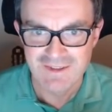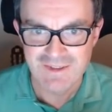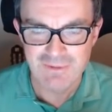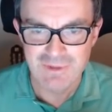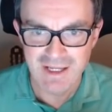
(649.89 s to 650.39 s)

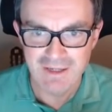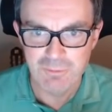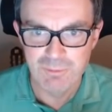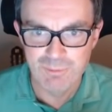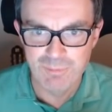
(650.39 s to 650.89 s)
So
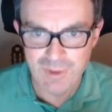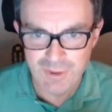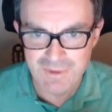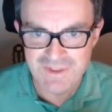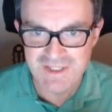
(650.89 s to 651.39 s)
now
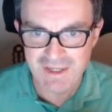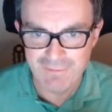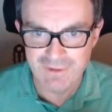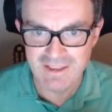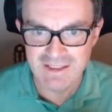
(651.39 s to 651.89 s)
blue is
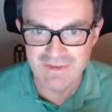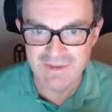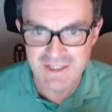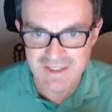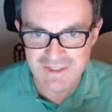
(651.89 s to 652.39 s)
definitely in
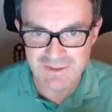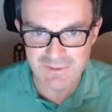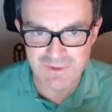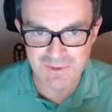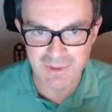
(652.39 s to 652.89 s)
these
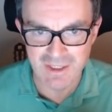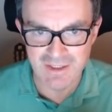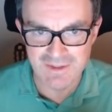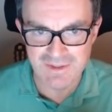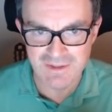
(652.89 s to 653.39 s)
two
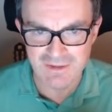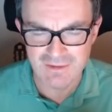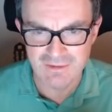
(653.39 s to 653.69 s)
squares,